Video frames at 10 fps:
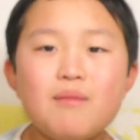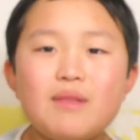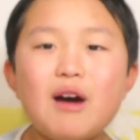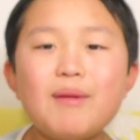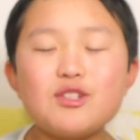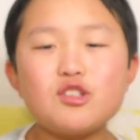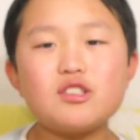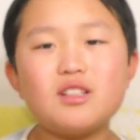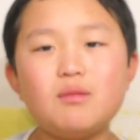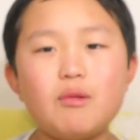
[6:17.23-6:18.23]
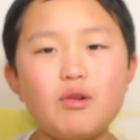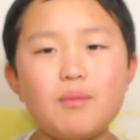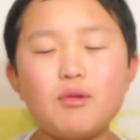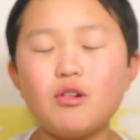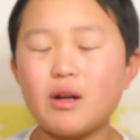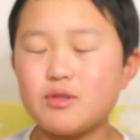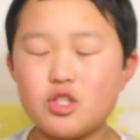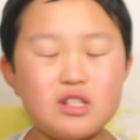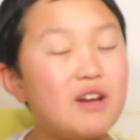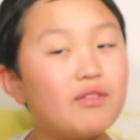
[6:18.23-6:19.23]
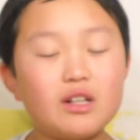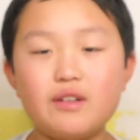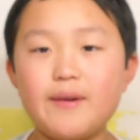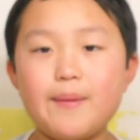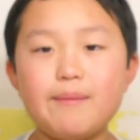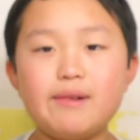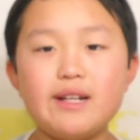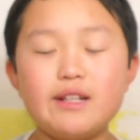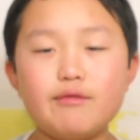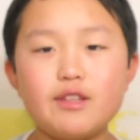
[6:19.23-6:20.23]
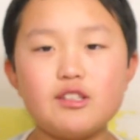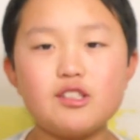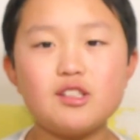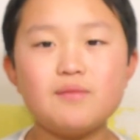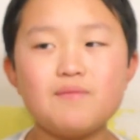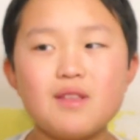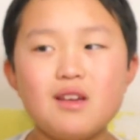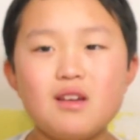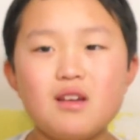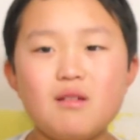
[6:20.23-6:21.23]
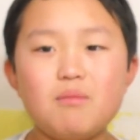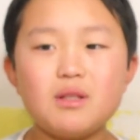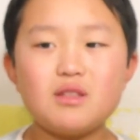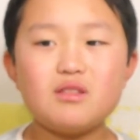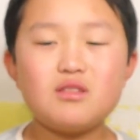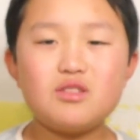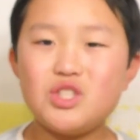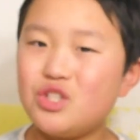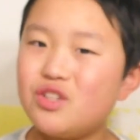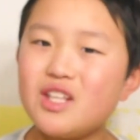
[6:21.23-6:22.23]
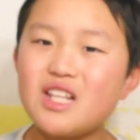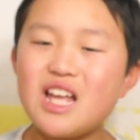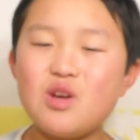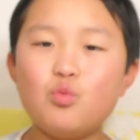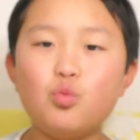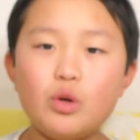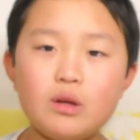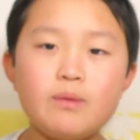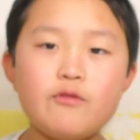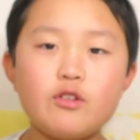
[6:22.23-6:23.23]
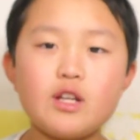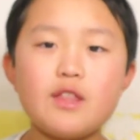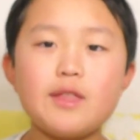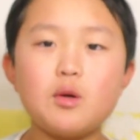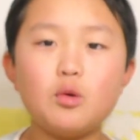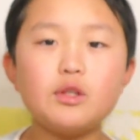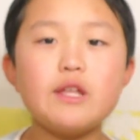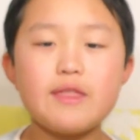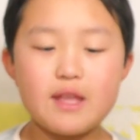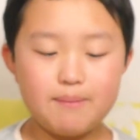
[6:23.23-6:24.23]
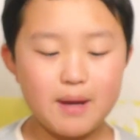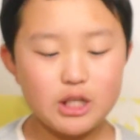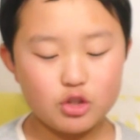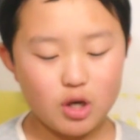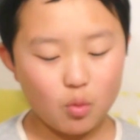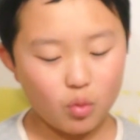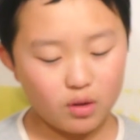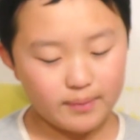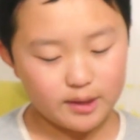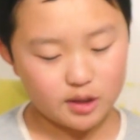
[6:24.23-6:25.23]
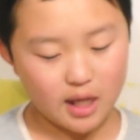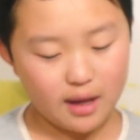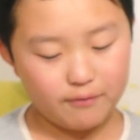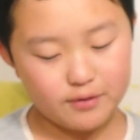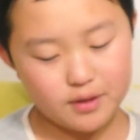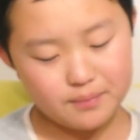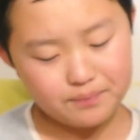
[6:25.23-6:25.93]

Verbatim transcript: Now Petra's going to be reprogrammed. She's never going to remember any of this. But do you think that it will be for nothing, or do you think that Petra will be saved?